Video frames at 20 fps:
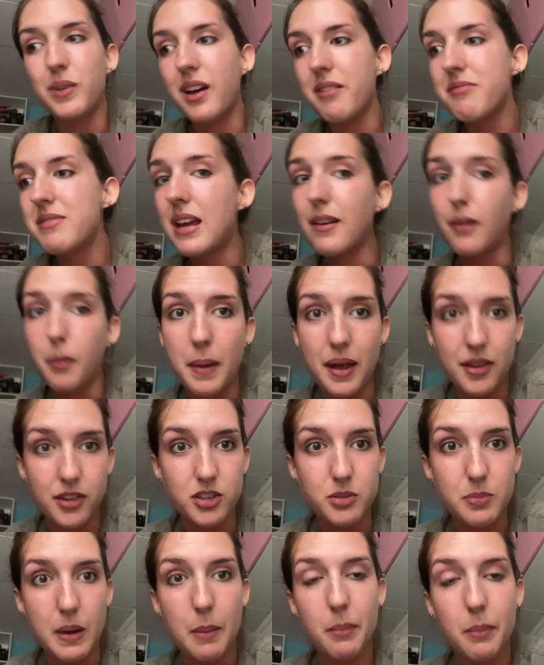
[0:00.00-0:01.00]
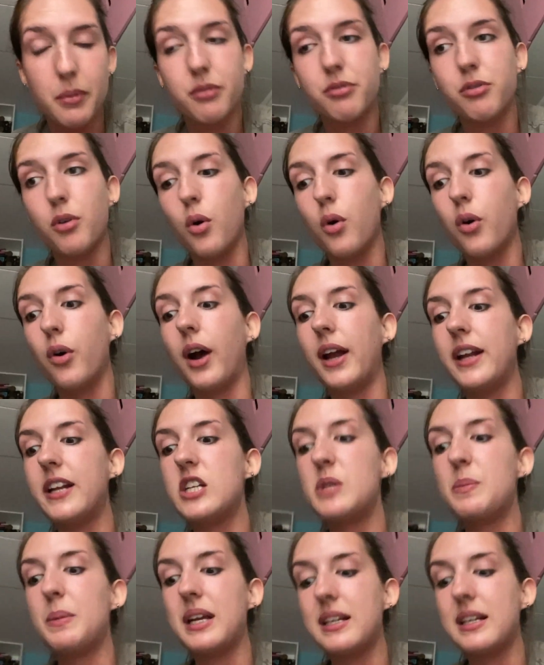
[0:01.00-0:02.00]
i've never met this man before i need
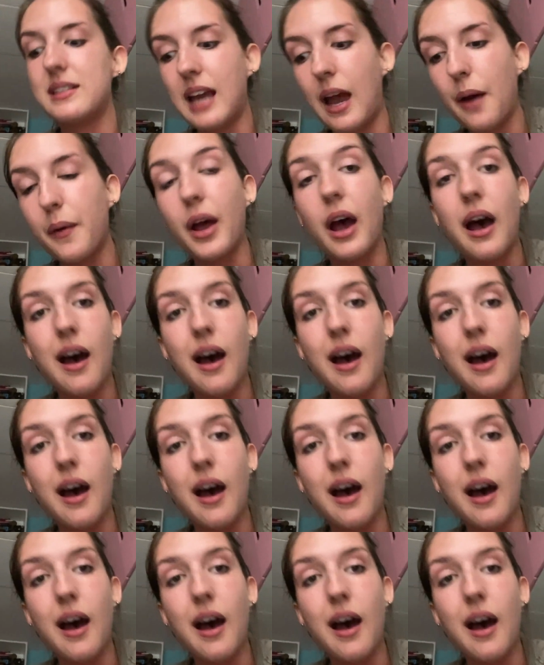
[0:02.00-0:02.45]
to be in town at